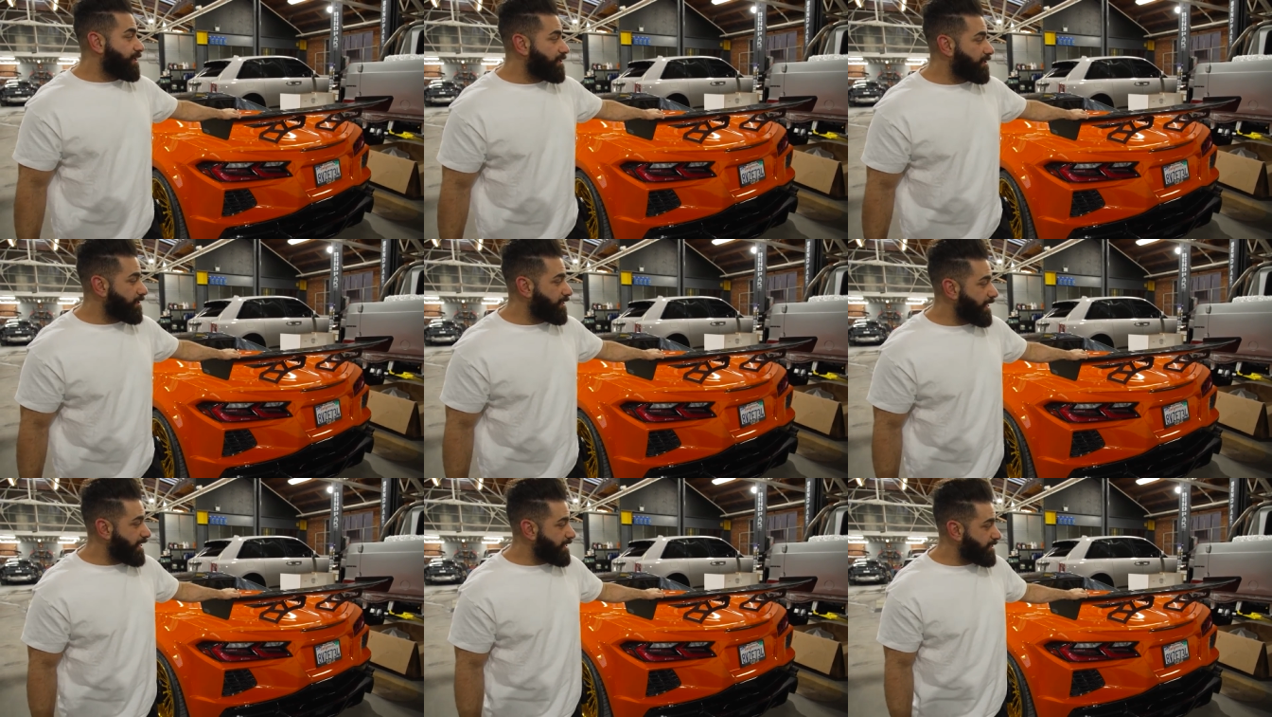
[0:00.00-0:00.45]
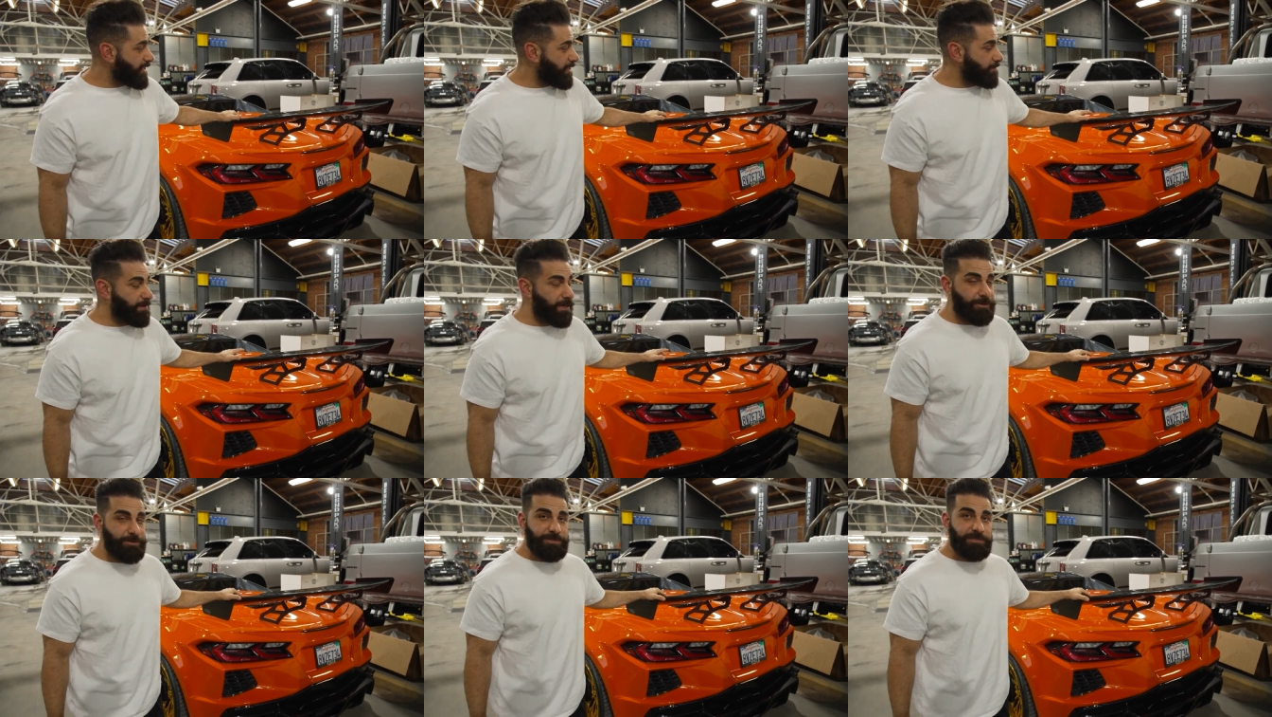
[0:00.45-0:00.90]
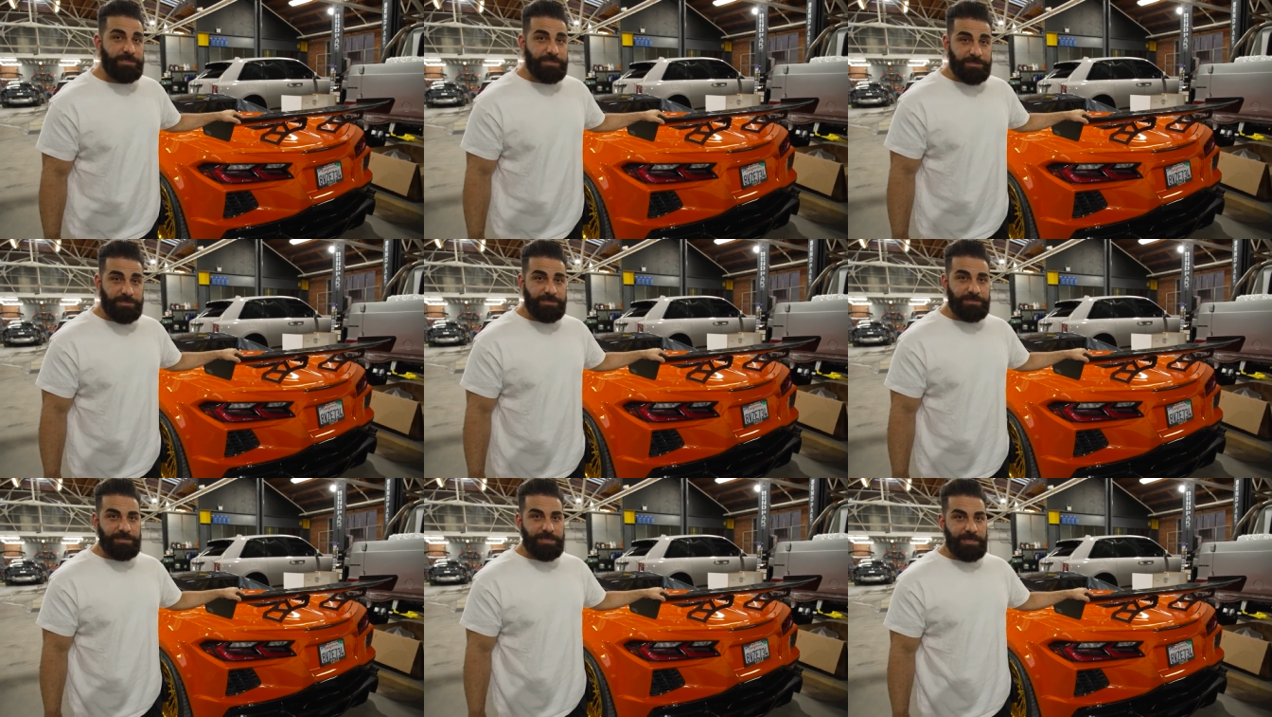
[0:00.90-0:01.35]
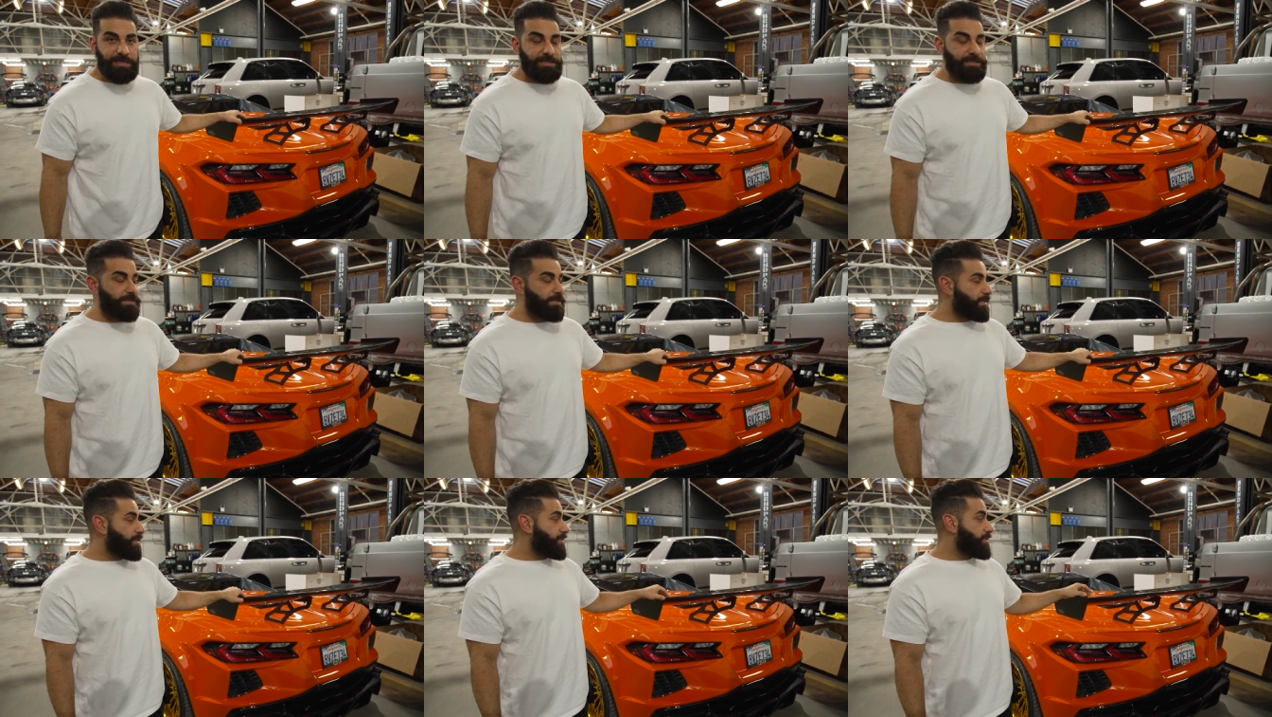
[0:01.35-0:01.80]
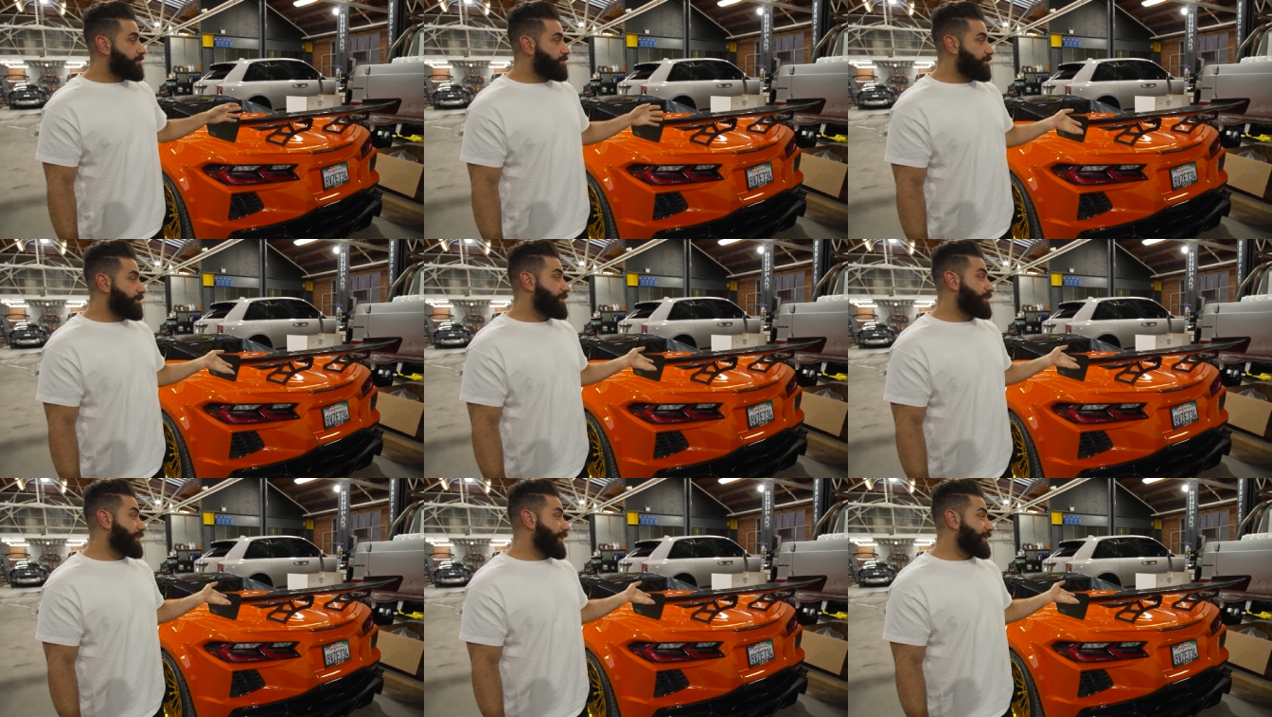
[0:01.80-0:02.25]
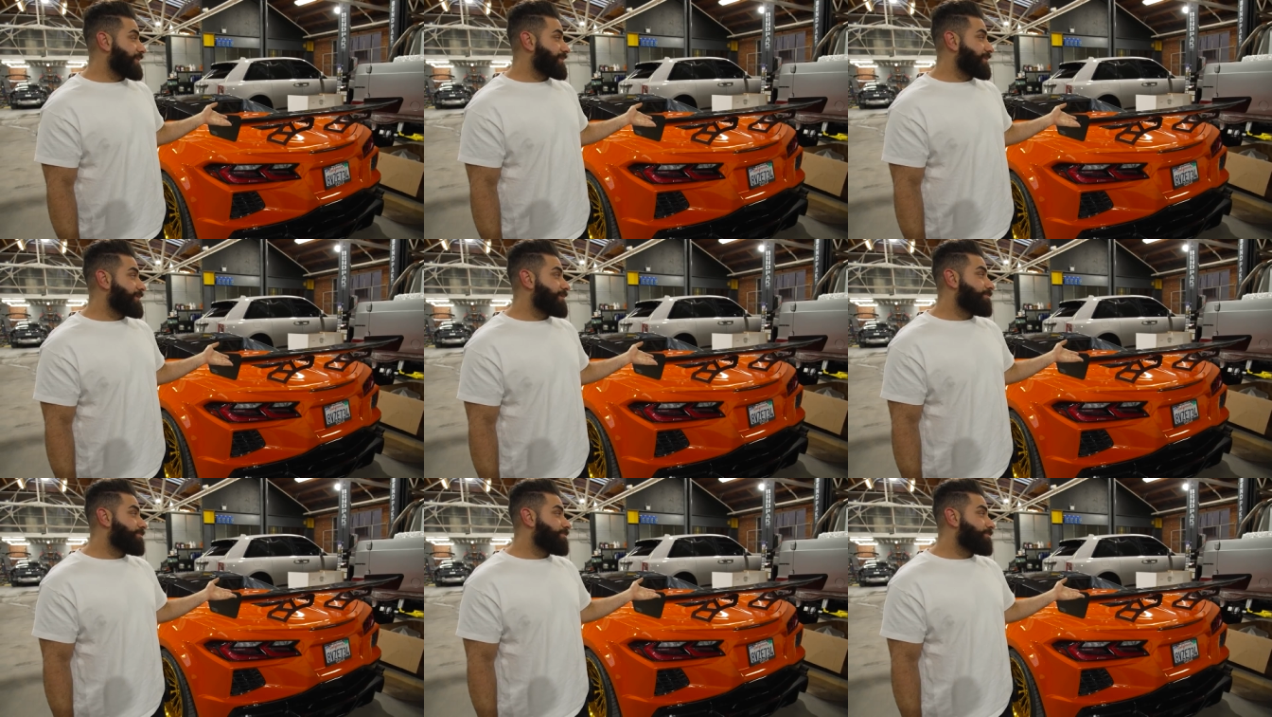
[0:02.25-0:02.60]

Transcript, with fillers: Hunter guys came out with this design, he really liked it.